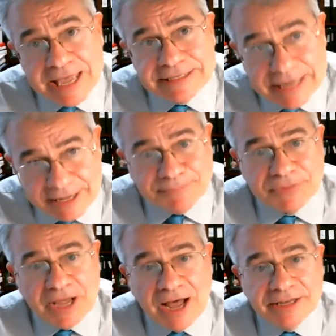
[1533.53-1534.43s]
Still,
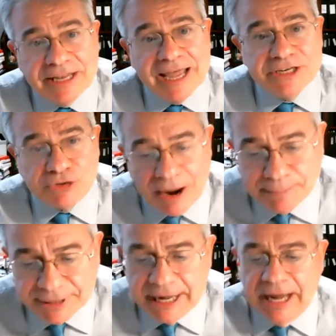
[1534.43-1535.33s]
unlike Trump,
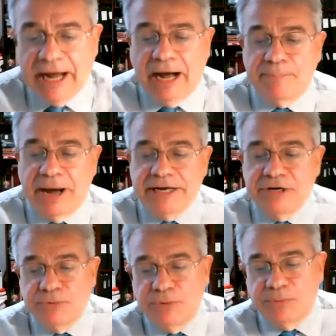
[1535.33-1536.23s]
uh, Biden
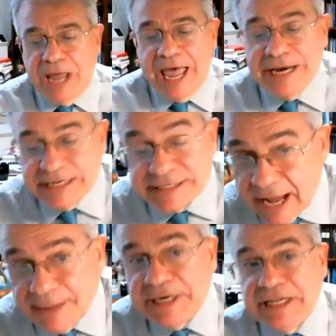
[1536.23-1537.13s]
and his
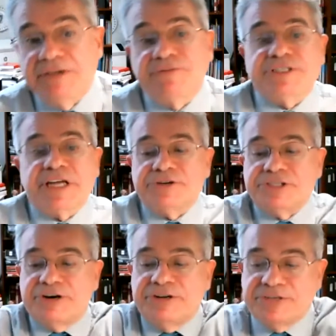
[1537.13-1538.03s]
nominee for
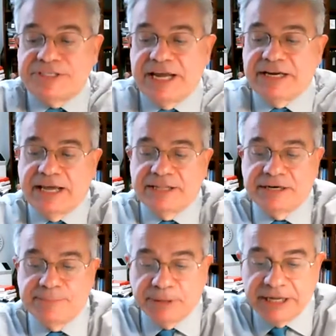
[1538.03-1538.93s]
Secretary of State,
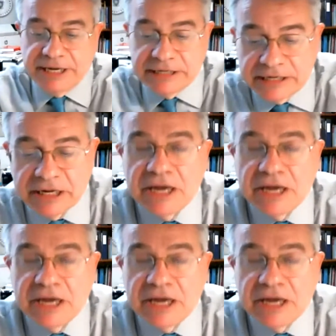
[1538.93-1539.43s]
Antony Blinken,